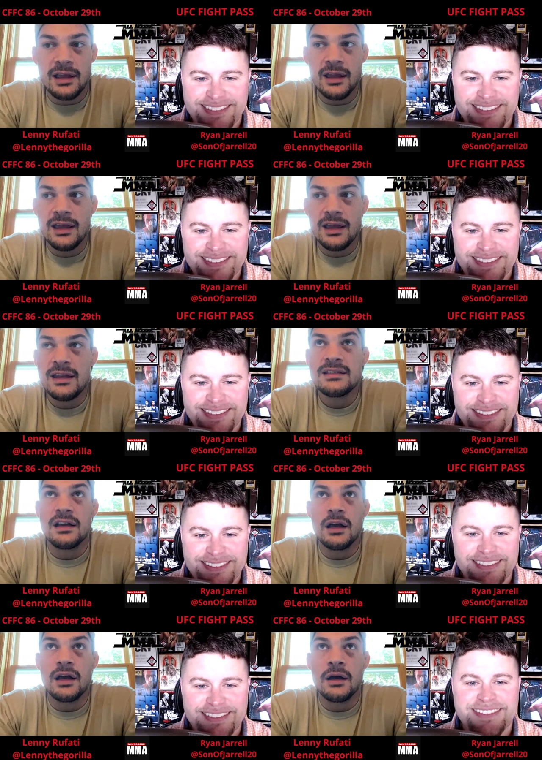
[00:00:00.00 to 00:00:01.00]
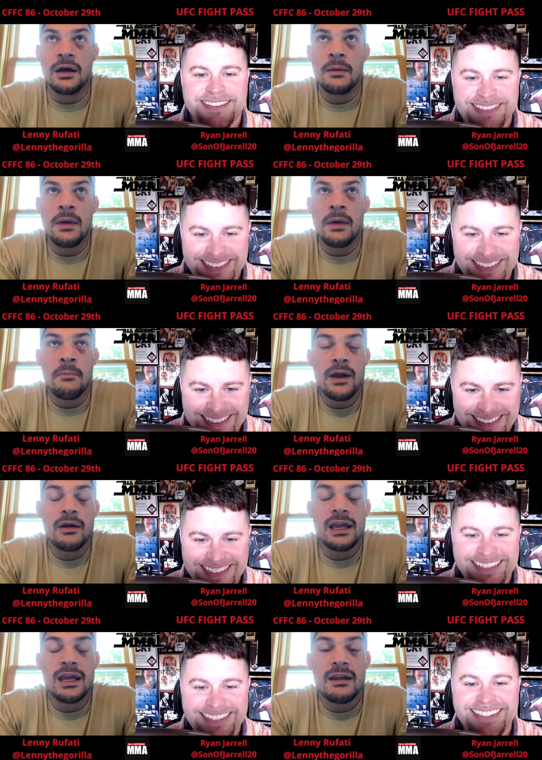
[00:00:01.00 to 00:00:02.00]
Speaker 1: king it is an um,
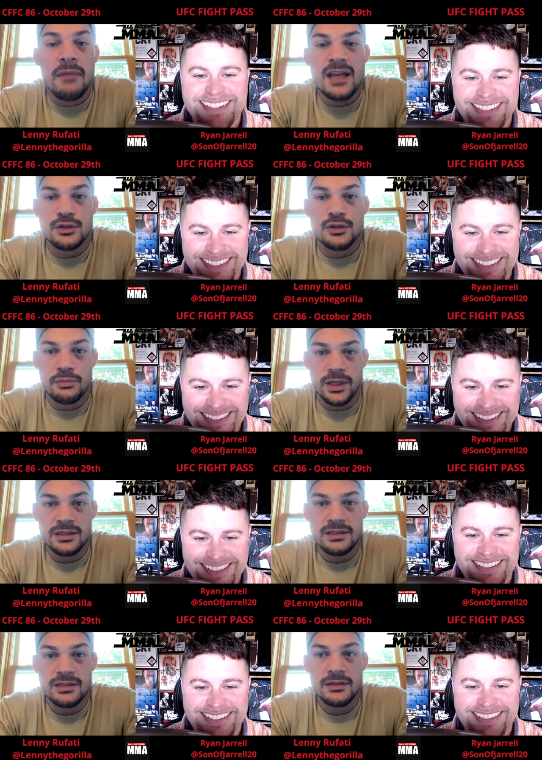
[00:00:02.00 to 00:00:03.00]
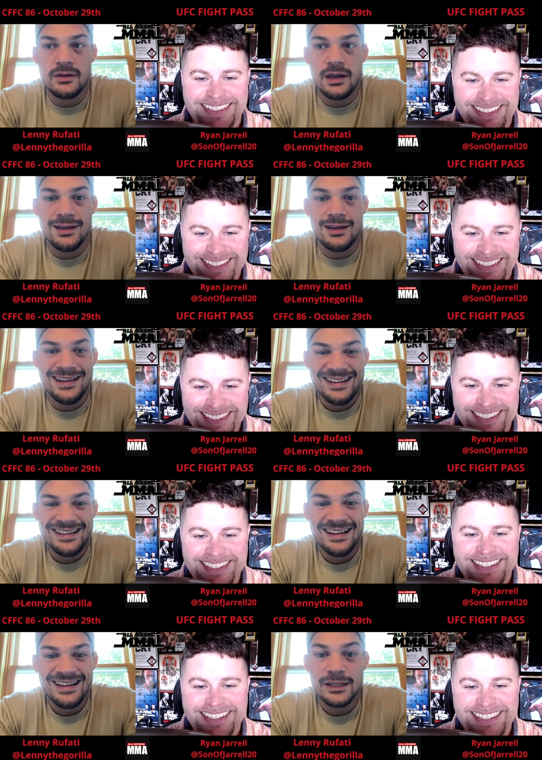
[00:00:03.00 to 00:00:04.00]
american masterpiece okay
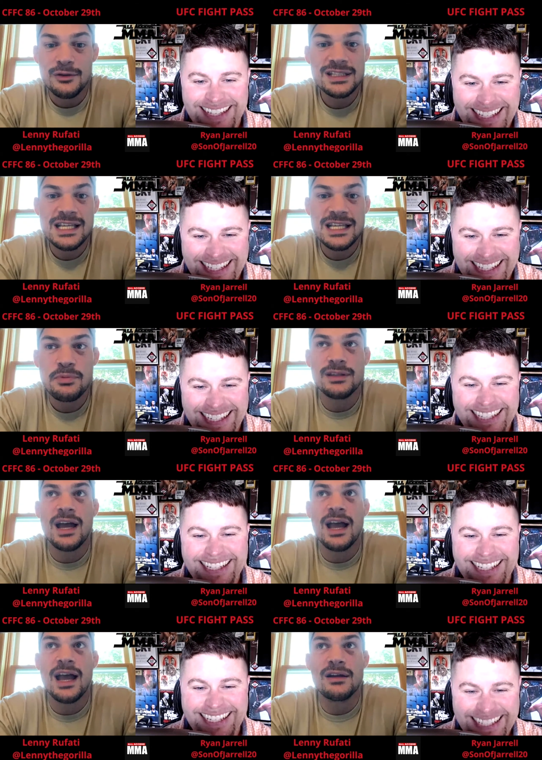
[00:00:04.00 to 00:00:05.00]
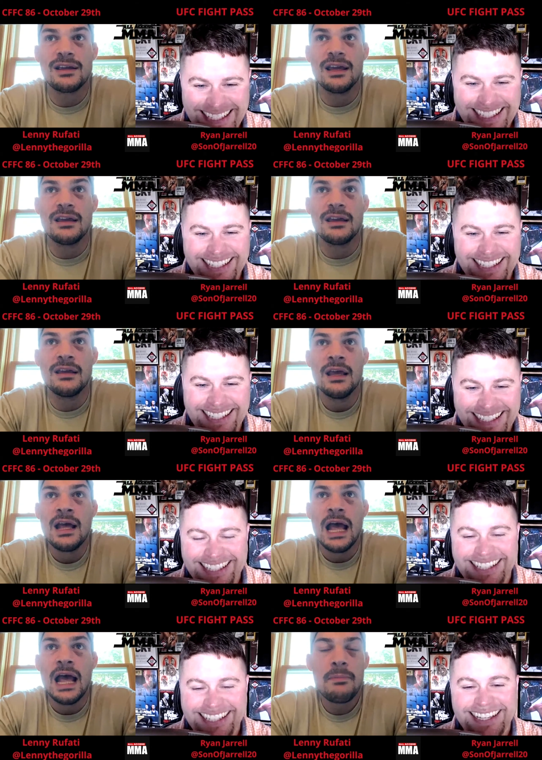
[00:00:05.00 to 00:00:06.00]
don't sleep on Tiger King.
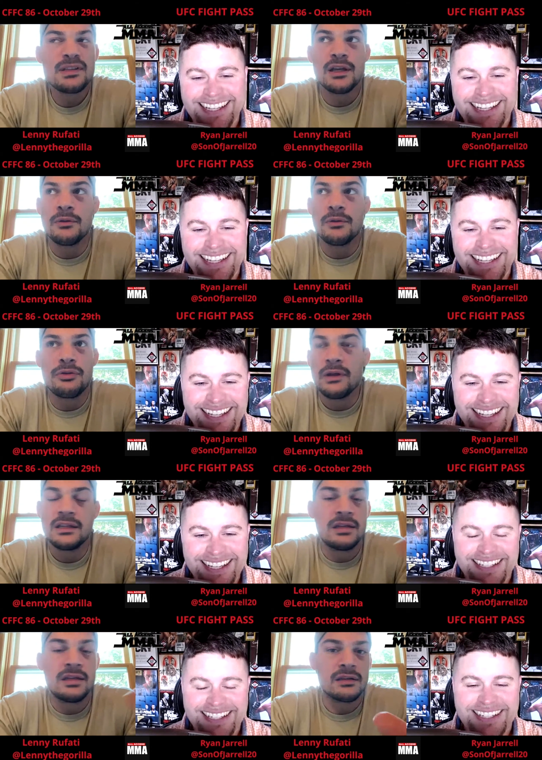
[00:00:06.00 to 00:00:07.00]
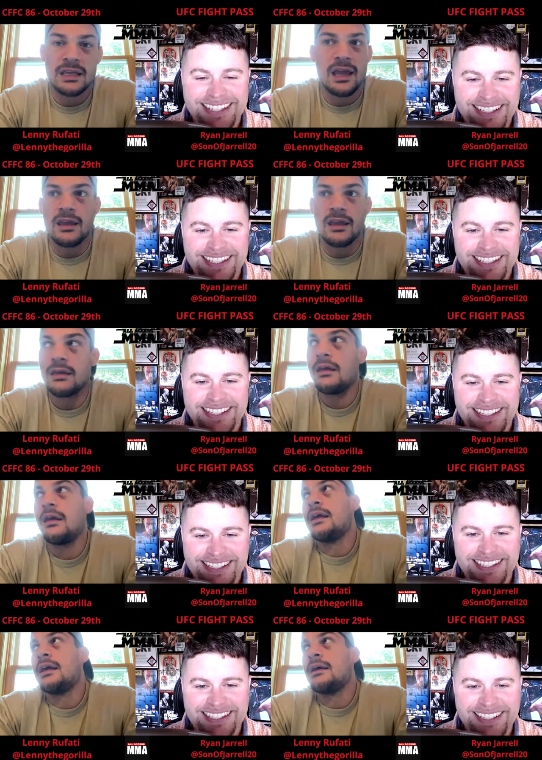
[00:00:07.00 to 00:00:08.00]
Episode three took the cake.
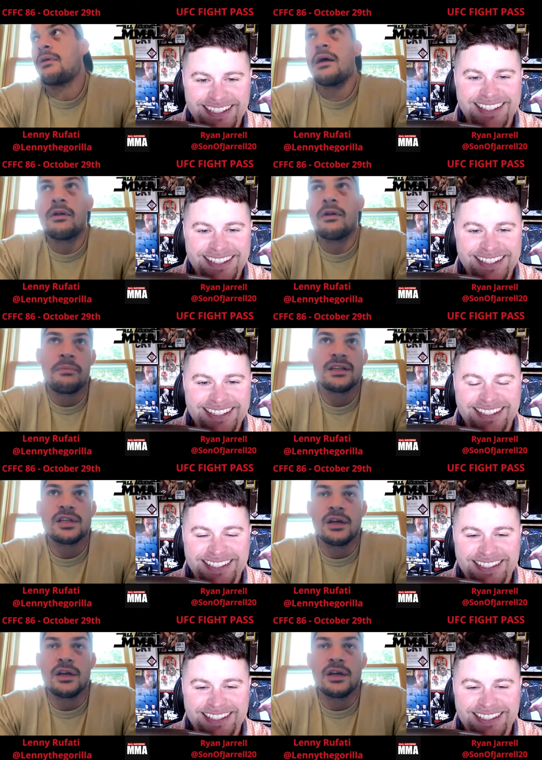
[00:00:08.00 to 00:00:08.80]
Probably one of the best